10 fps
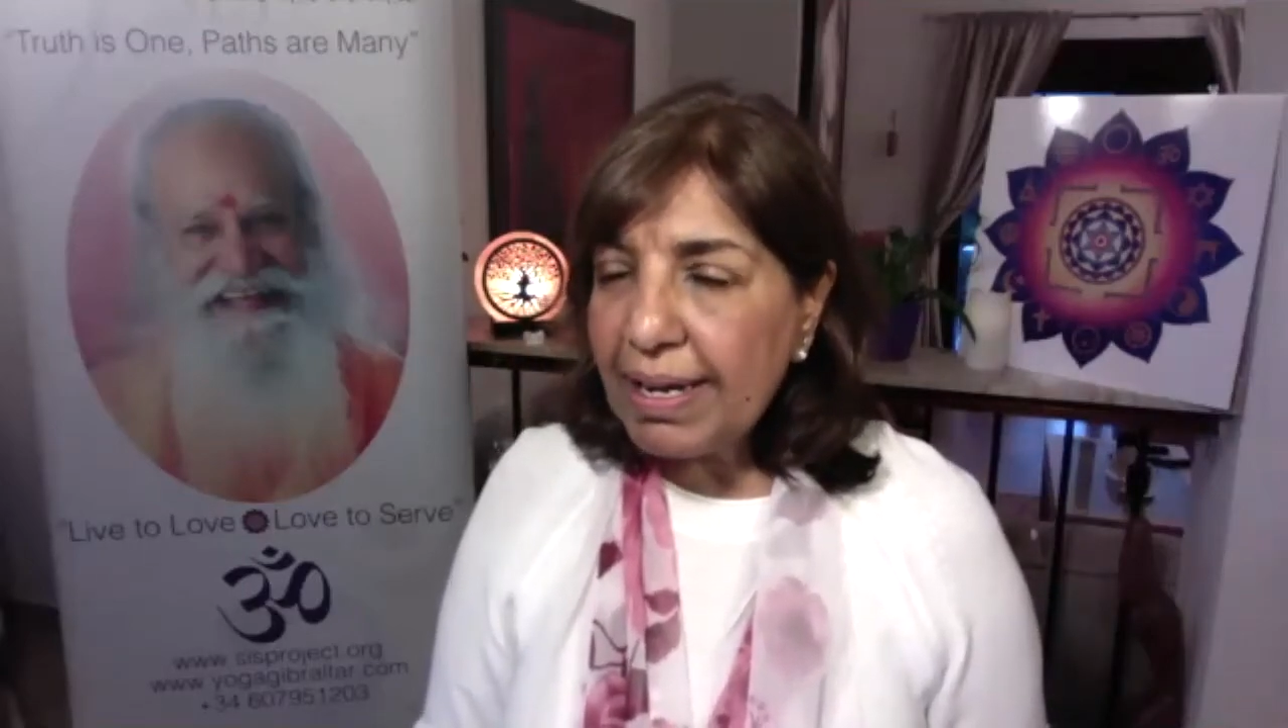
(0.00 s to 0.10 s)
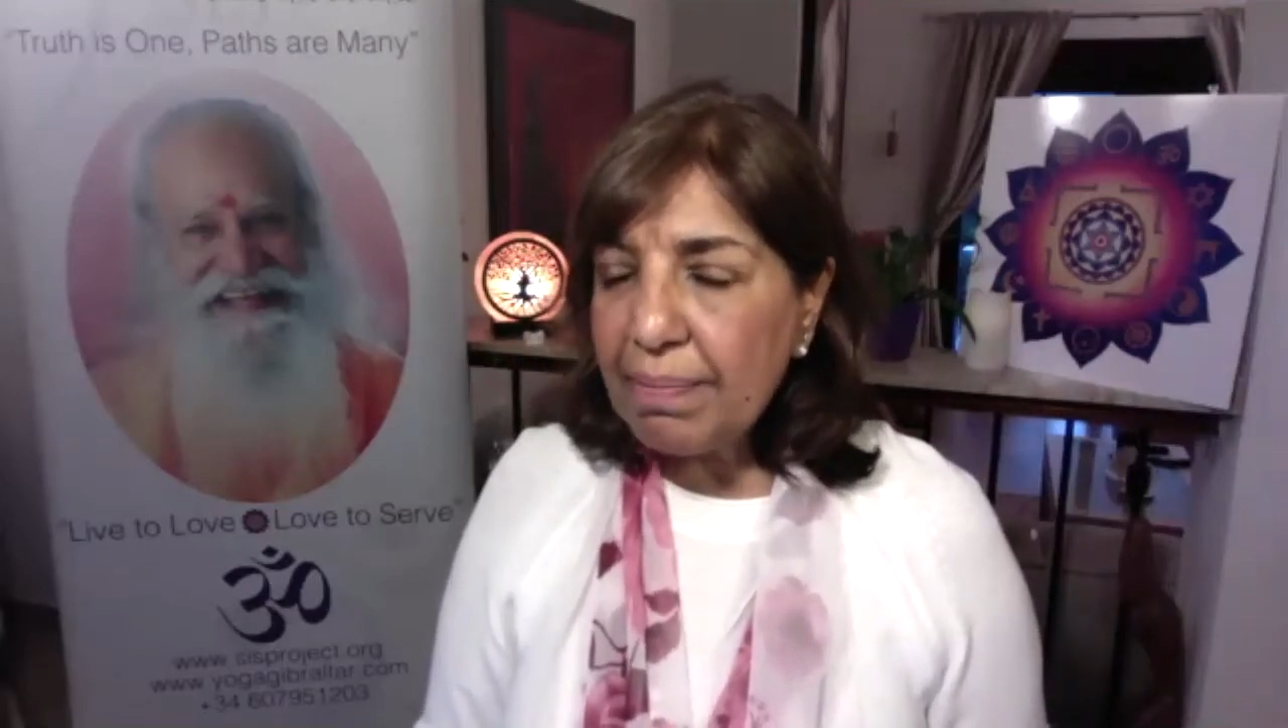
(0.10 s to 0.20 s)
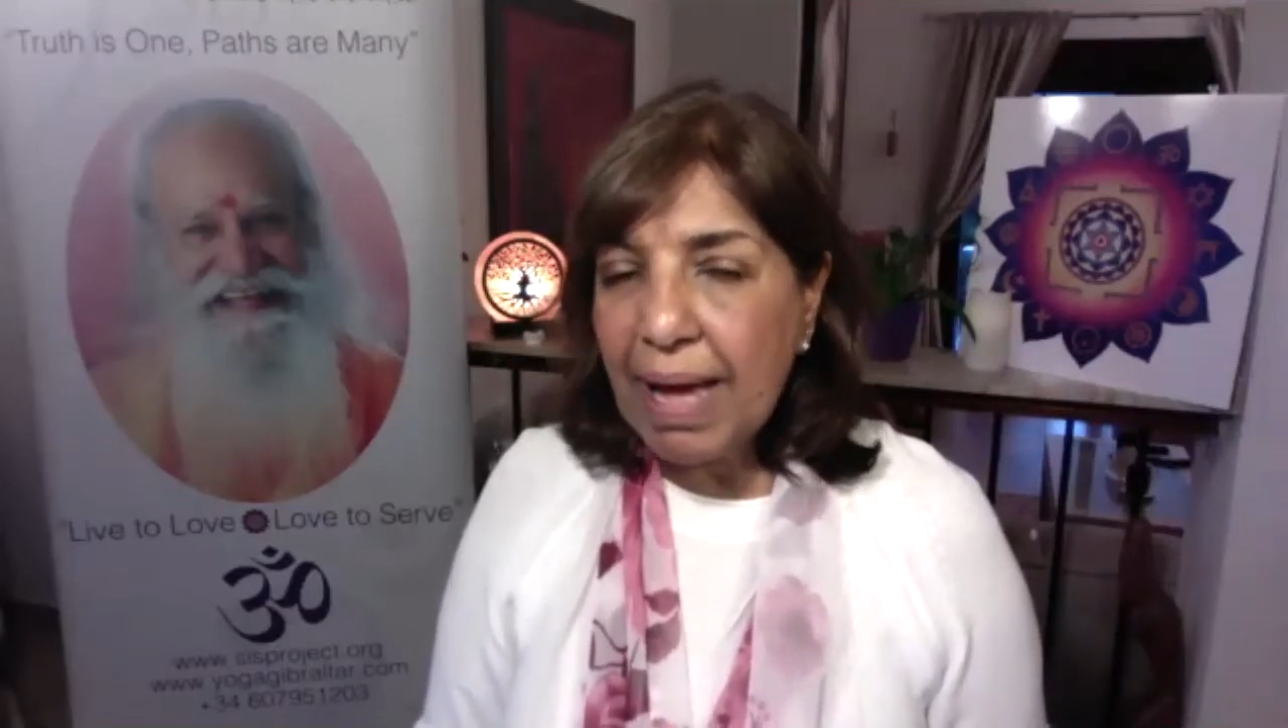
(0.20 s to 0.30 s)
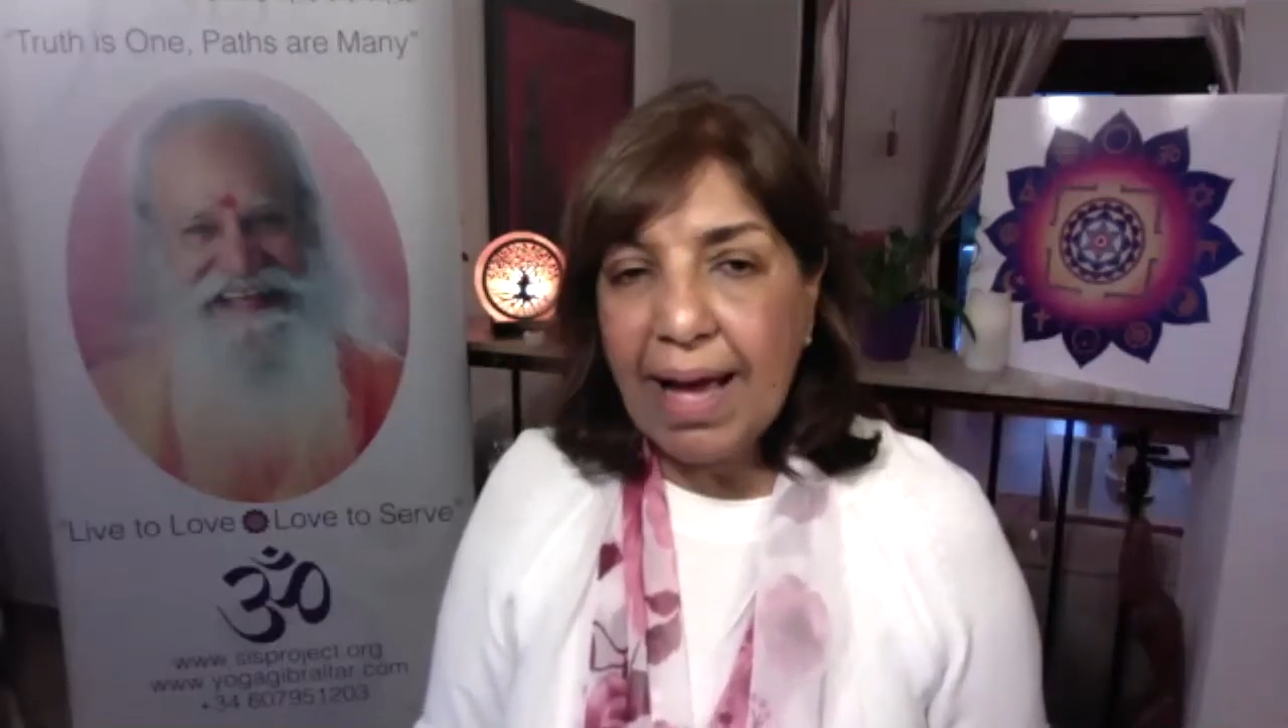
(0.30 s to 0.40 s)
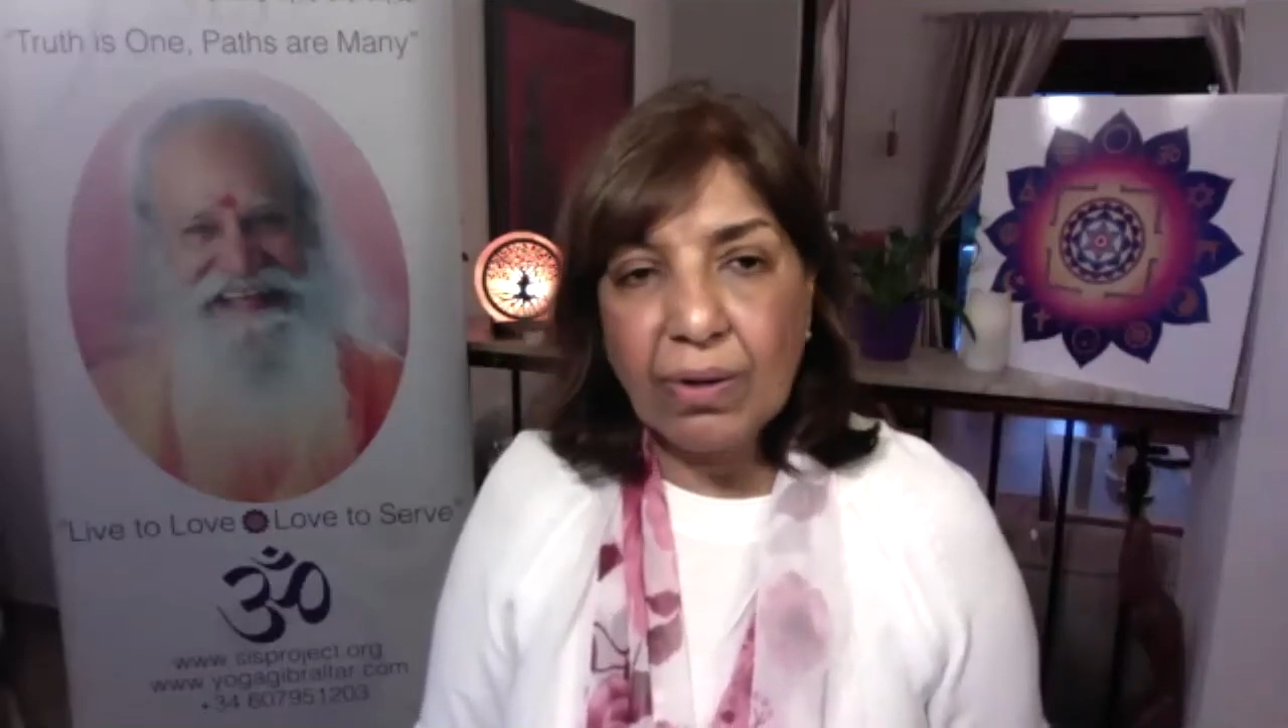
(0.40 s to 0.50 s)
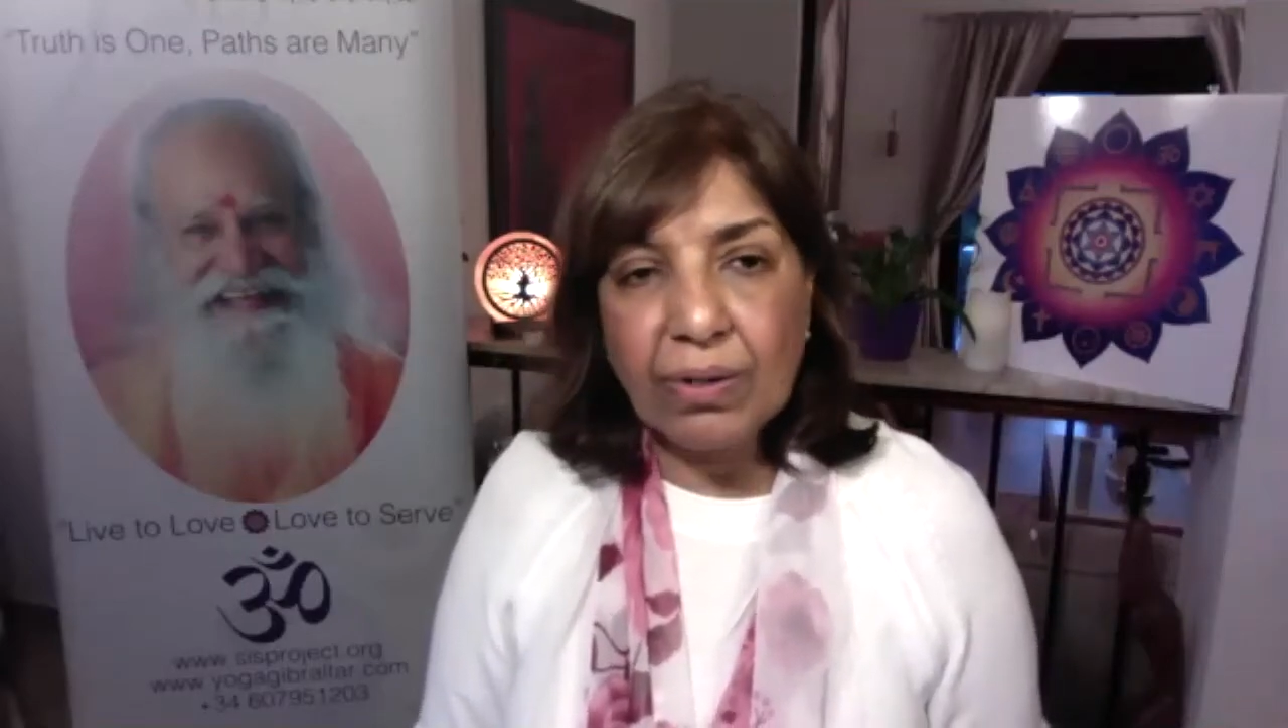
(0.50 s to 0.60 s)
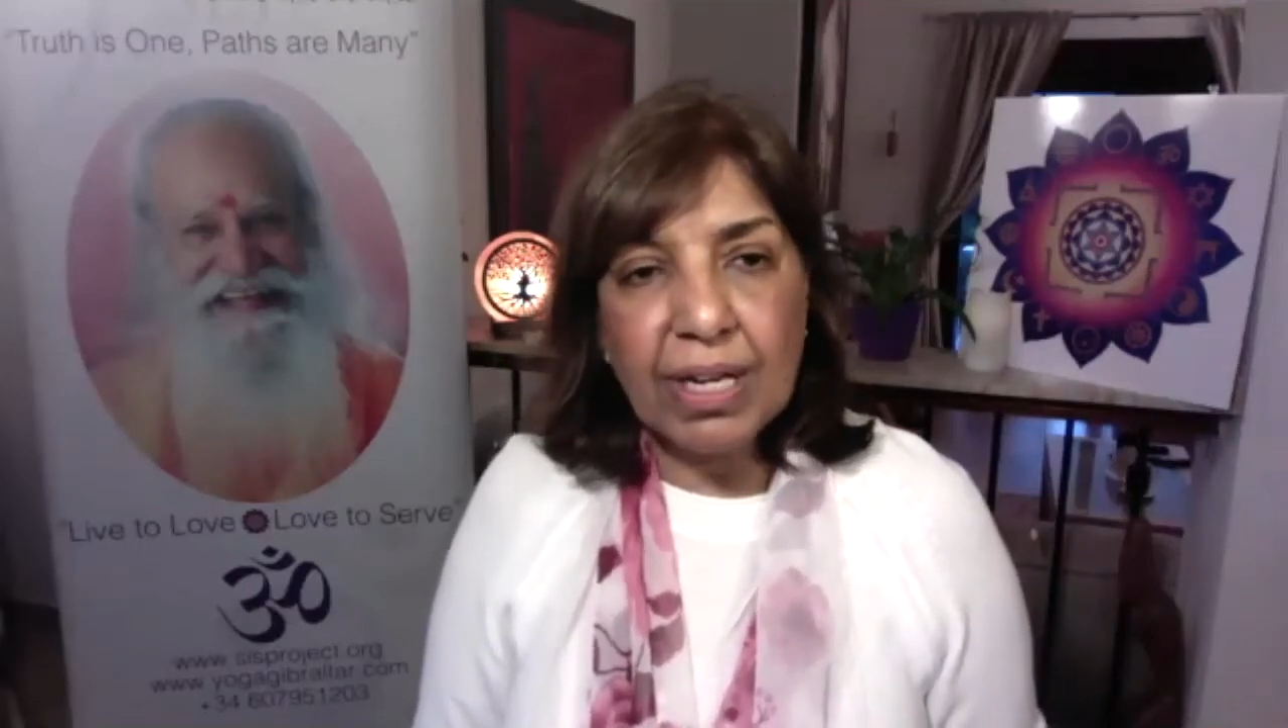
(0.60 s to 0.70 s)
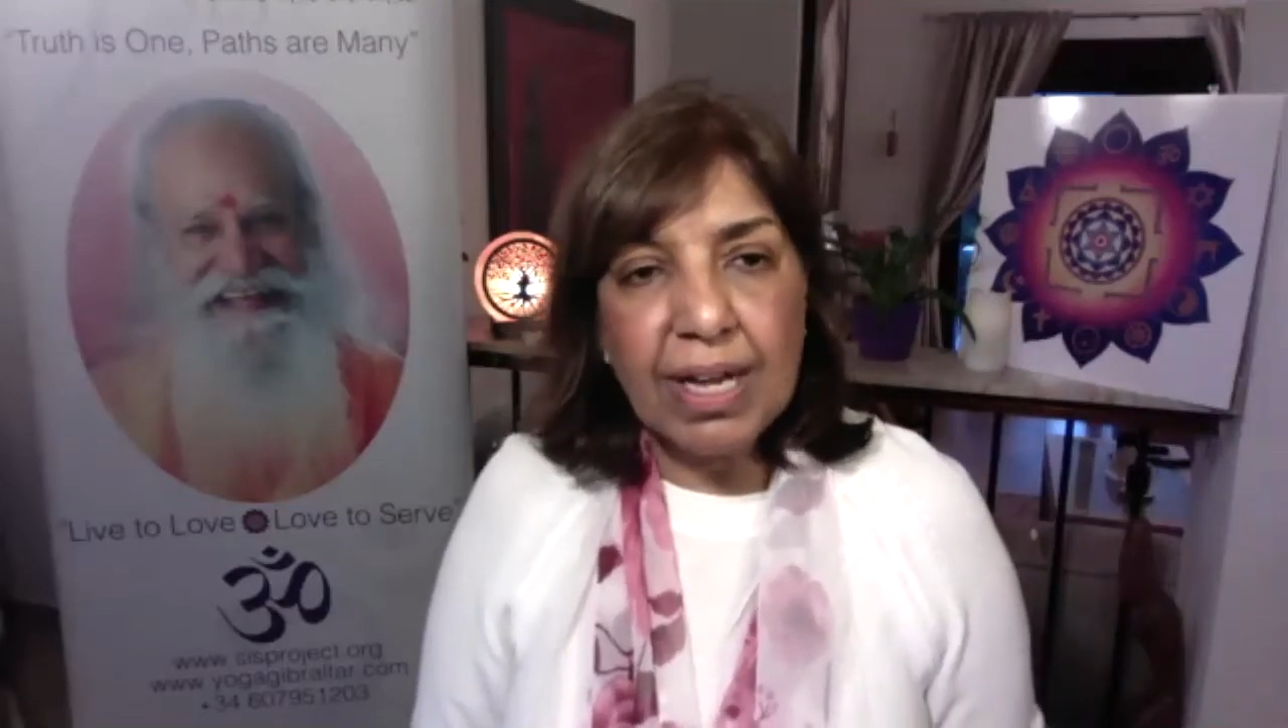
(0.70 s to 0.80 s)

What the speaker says: about,